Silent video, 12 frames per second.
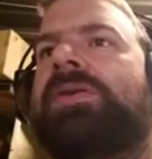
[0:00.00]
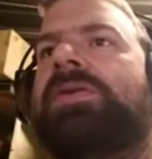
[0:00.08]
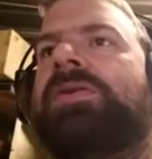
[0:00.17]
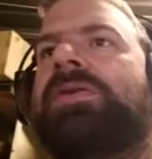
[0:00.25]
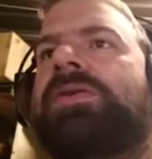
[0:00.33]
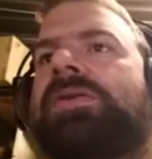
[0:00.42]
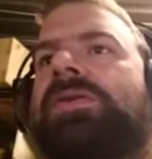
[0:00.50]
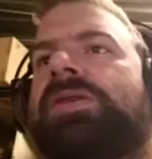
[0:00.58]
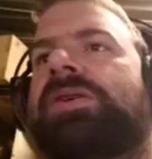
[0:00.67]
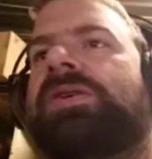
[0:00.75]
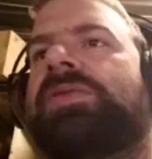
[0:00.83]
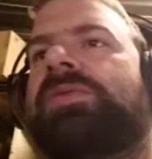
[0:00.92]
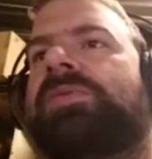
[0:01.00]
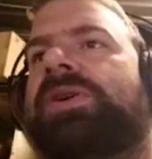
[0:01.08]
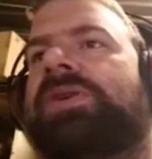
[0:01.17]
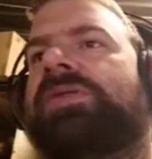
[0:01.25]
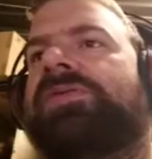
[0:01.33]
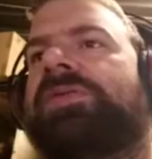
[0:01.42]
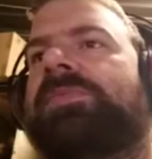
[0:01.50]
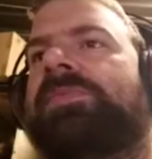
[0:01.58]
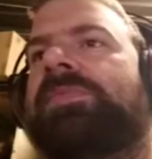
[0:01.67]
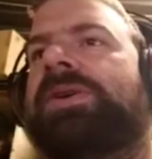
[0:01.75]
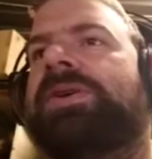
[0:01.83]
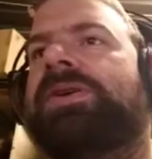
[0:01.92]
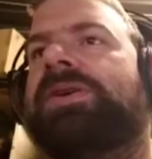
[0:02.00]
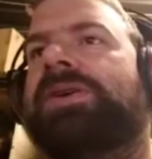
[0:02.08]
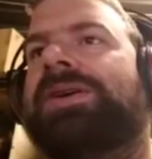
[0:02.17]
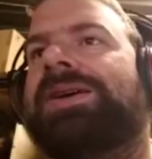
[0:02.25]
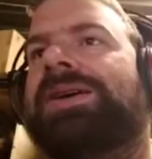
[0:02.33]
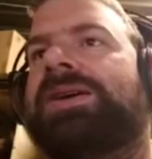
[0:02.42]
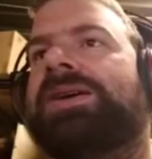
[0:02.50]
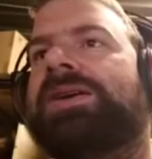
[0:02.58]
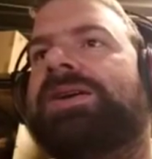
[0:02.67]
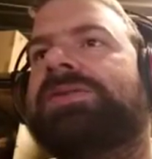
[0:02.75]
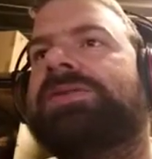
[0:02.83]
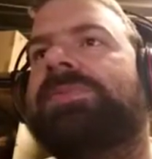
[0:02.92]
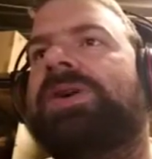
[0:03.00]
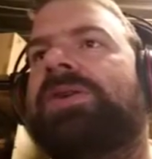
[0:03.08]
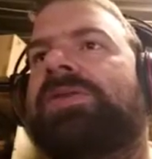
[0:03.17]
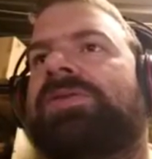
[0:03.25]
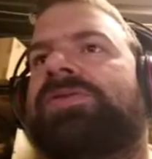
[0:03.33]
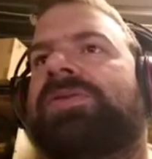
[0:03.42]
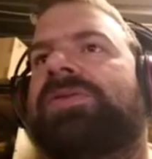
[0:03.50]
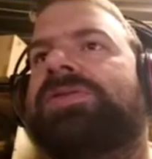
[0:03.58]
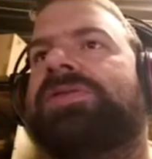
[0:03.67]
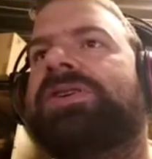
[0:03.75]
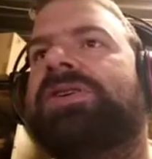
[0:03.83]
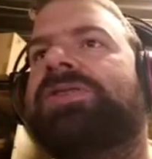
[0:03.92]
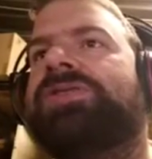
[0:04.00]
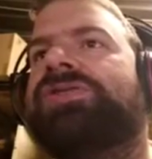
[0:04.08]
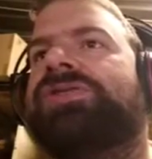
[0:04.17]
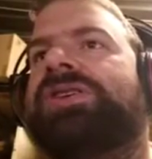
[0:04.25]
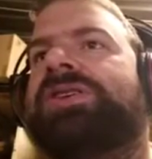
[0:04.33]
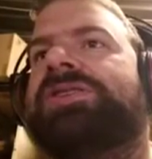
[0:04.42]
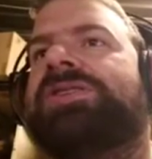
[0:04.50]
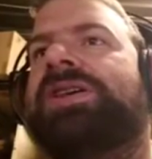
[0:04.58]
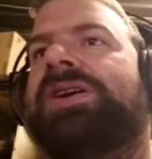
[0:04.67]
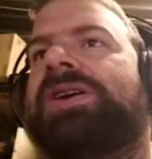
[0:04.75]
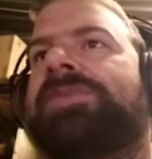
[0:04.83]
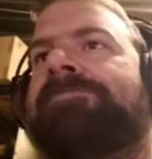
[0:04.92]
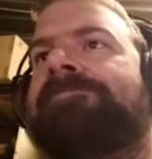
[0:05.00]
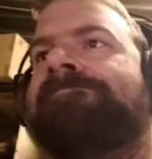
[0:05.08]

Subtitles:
Oh, we got some Arnold Schwarzenegger cheeks there.